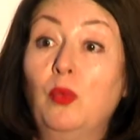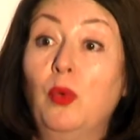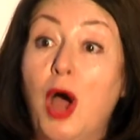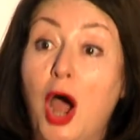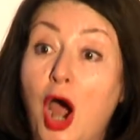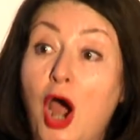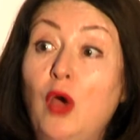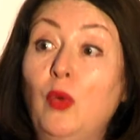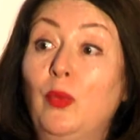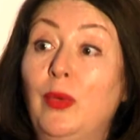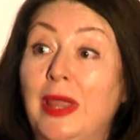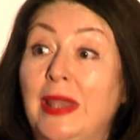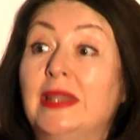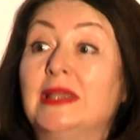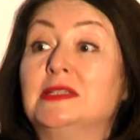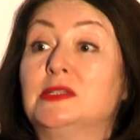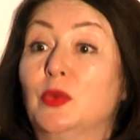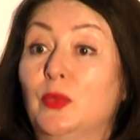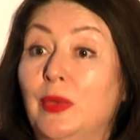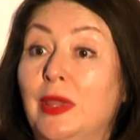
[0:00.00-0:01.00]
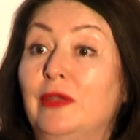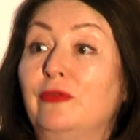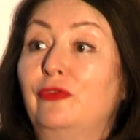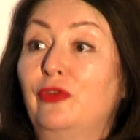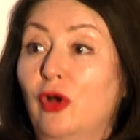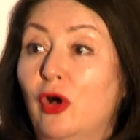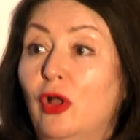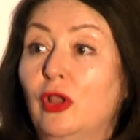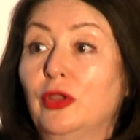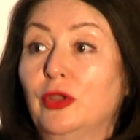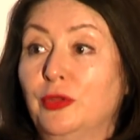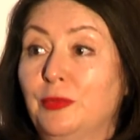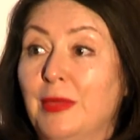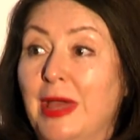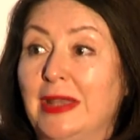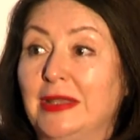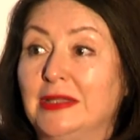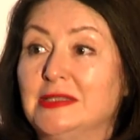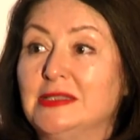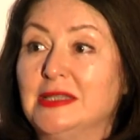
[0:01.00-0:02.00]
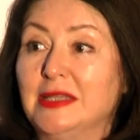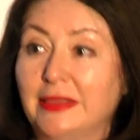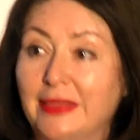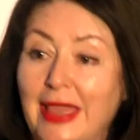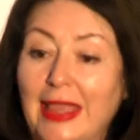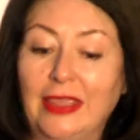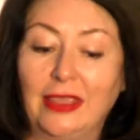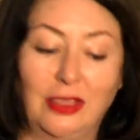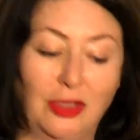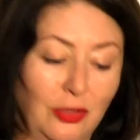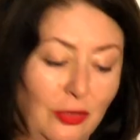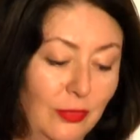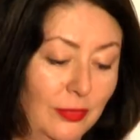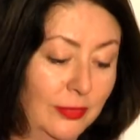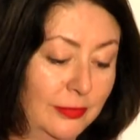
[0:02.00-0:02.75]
our win is a win for all humanity. Thank you.